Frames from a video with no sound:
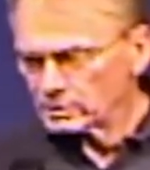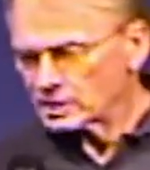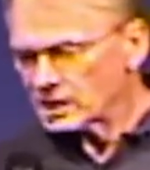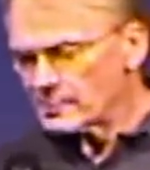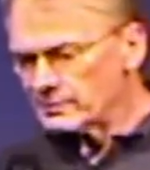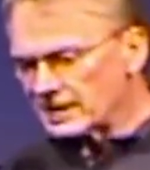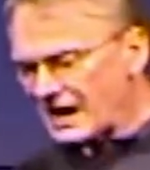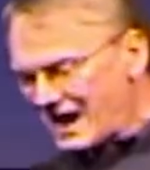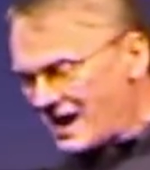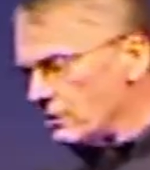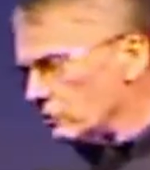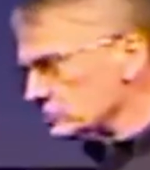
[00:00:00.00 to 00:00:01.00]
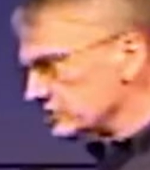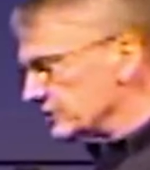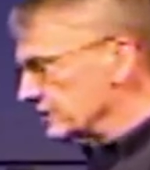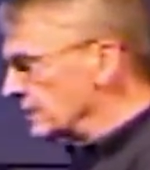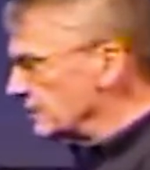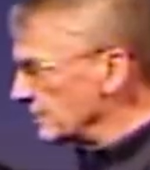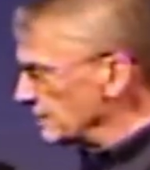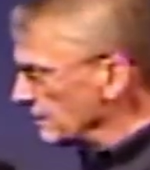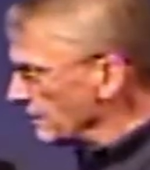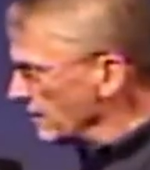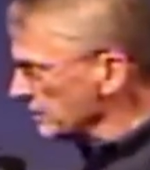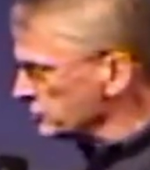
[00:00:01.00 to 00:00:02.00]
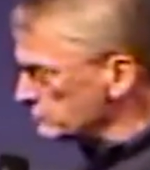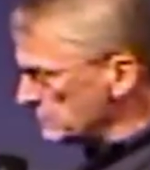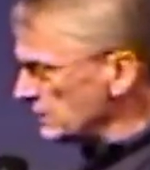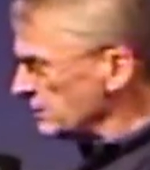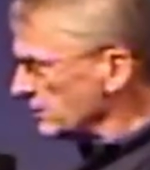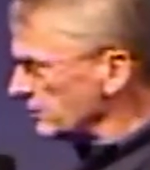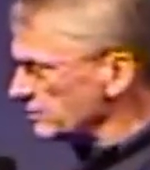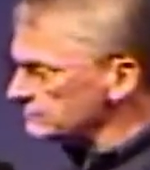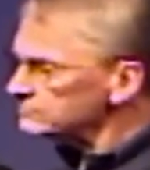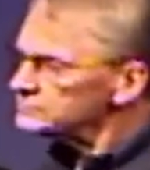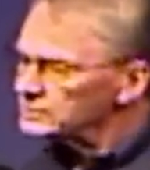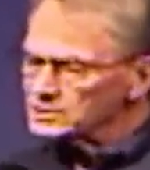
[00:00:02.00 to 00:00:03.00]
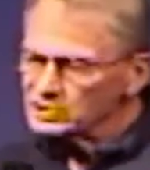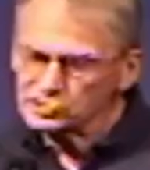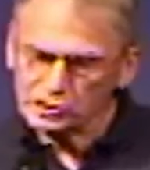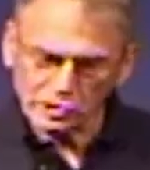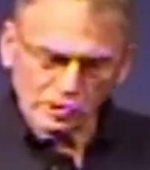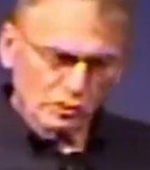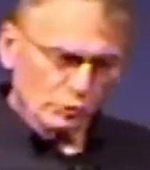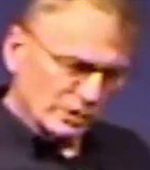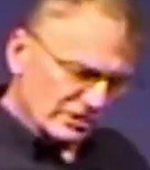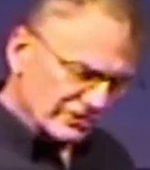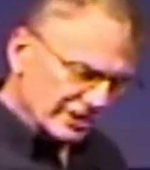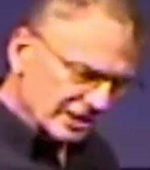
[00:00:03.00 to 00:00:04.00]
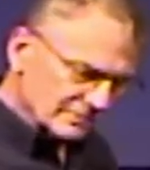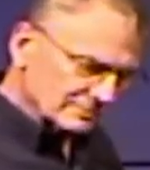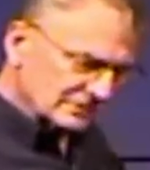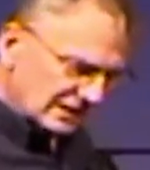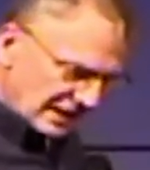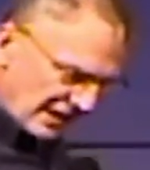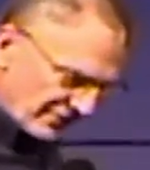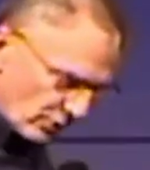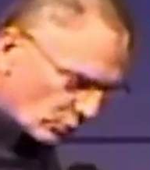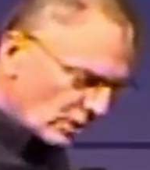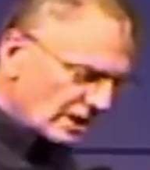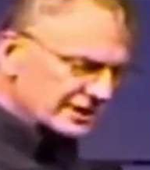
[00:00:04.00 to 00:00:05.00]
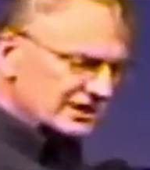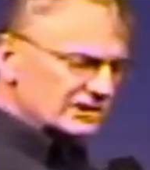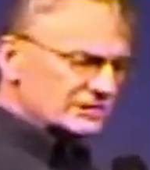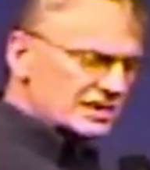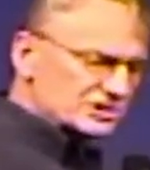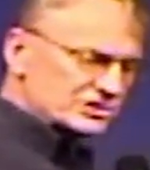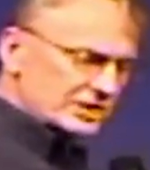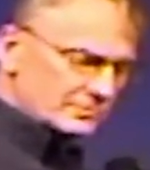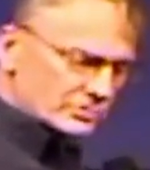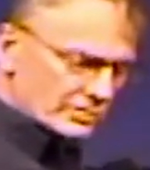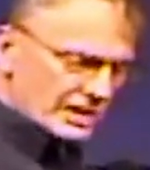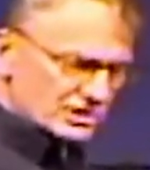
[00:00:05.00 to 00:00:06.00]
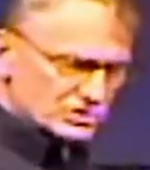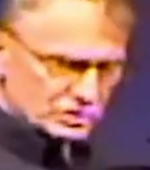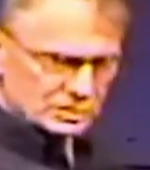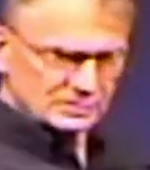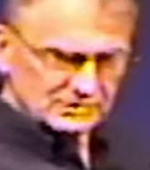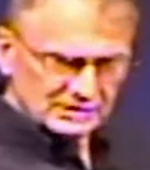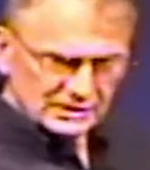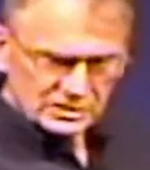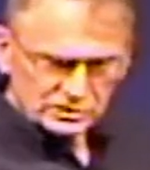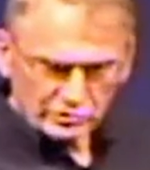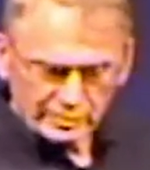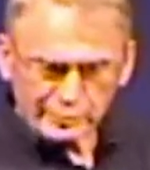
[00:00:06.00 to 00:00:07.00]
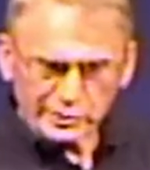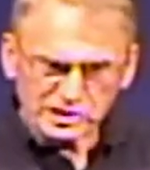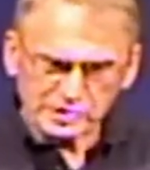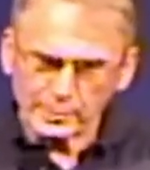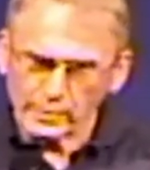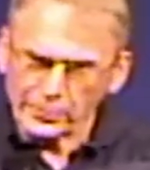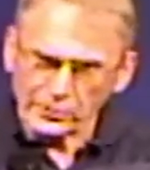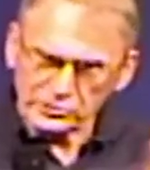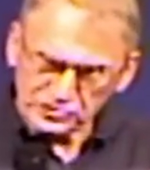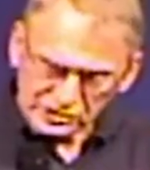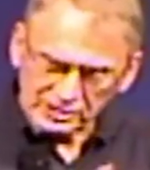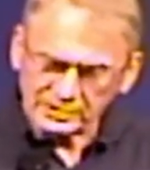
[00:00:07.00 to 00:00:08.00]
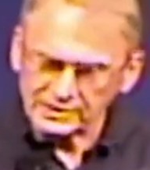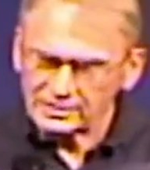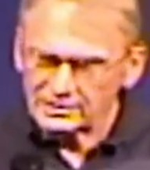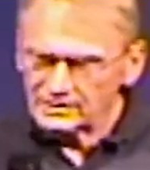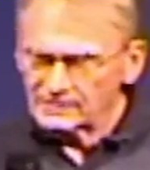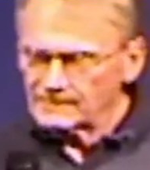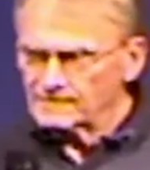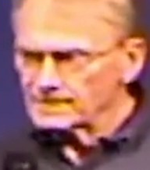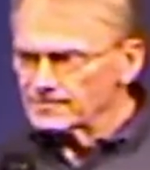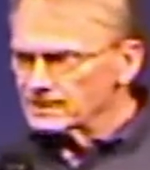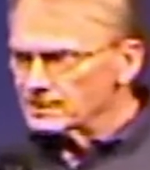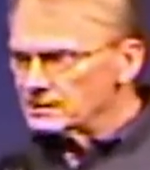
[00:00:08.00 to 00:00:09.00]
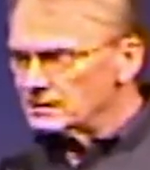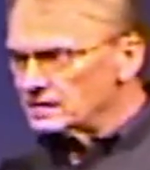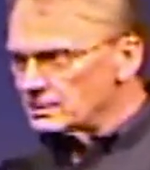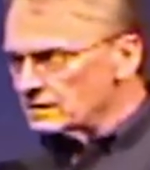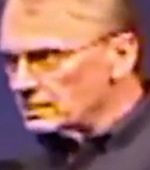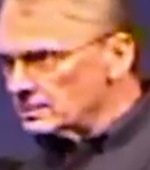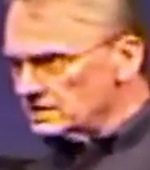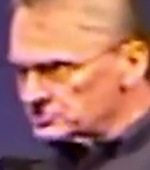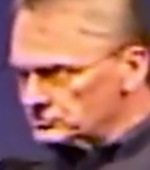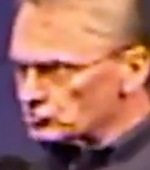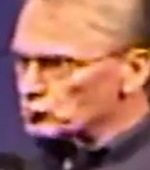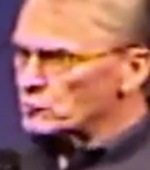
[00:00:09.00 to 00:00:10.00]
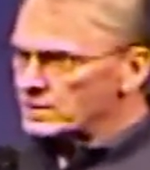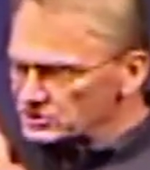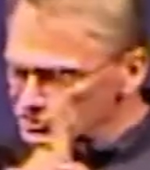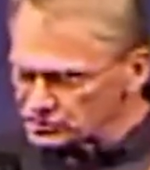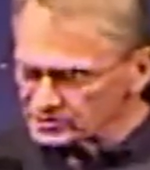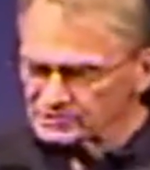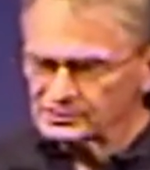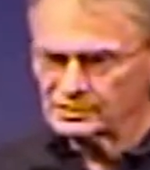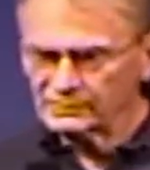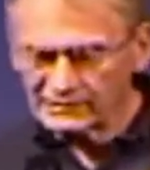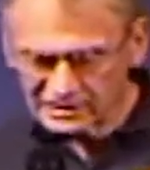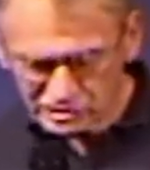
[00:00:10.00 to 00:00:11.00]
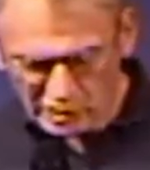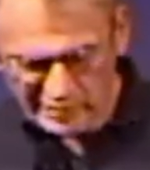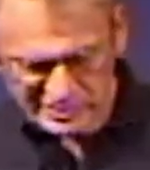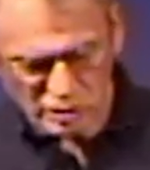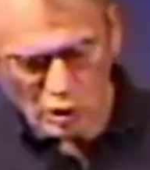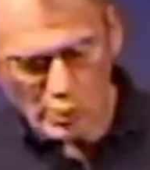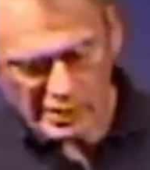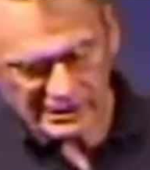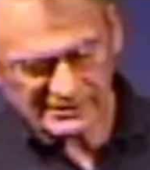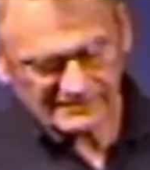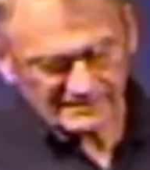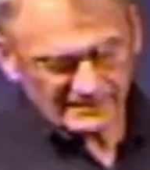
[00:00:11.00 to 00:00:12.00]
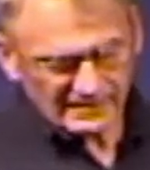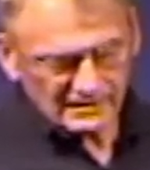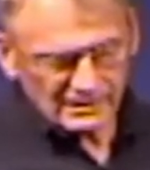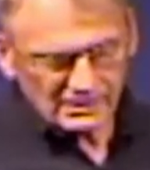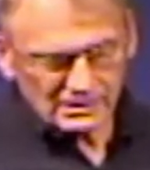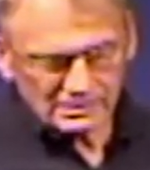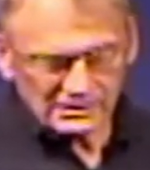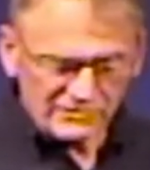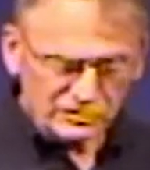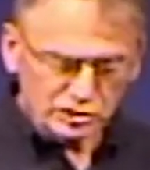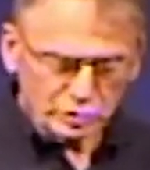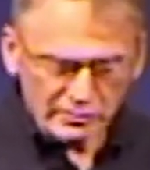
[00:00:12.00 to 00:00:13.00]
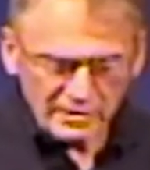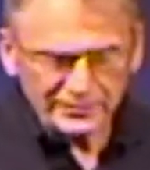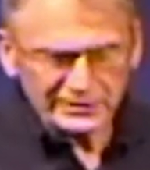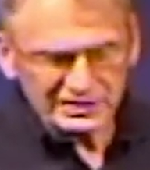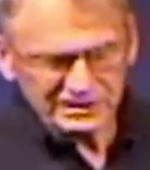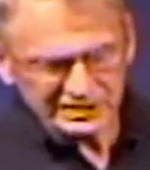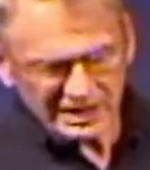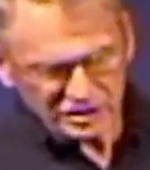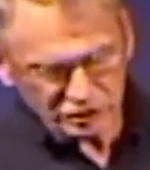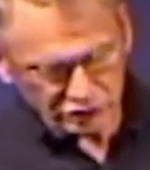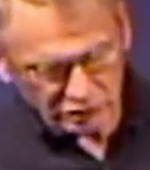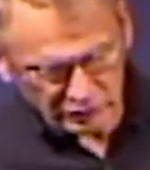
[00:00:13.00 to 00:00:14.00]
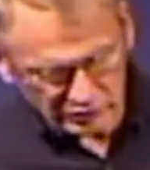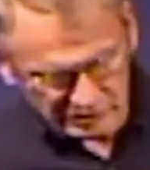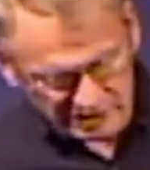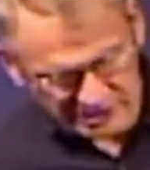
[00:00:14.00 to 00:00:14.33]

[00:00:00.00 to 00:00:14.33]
coming out to meet him turn with him and they're walking in that same direction. So the principal person is the direction that it's always going. Now, the two other places that's used is